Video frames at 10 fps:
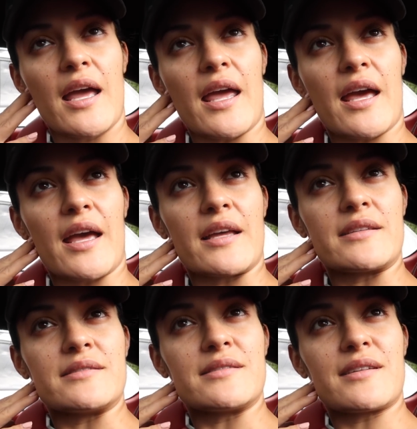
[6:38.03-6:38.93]

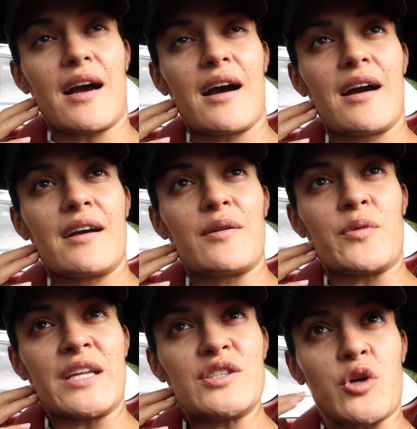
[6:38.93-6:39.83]
And
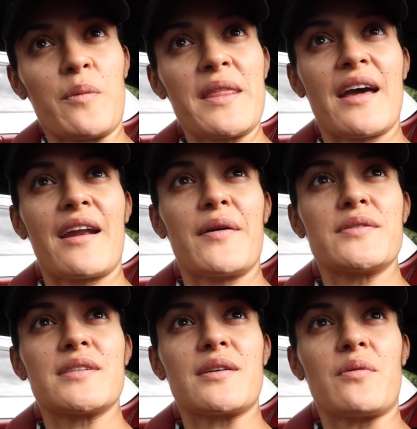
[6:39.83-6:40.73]
when he told me that, I
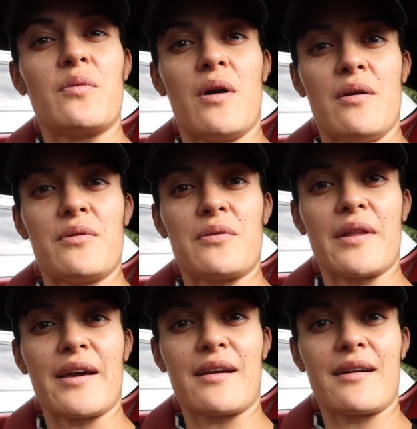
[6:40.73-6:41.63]
was like, whoa,
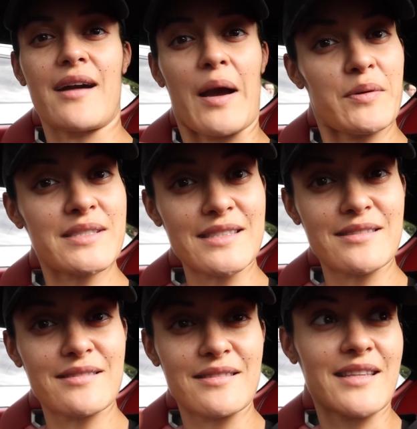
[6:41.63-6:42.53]
like
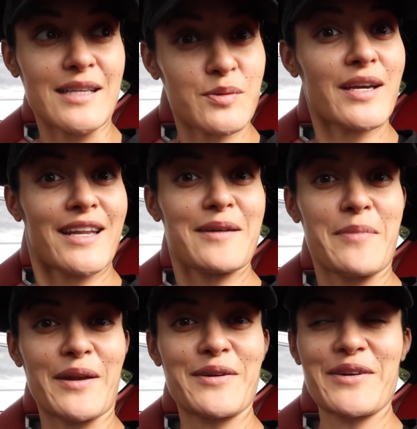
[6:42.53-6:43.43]
that's what kind of
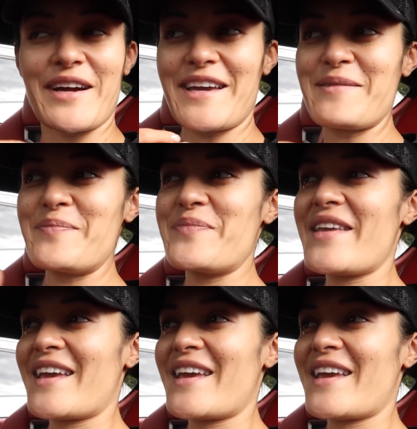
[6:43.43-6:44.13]
competitor I am,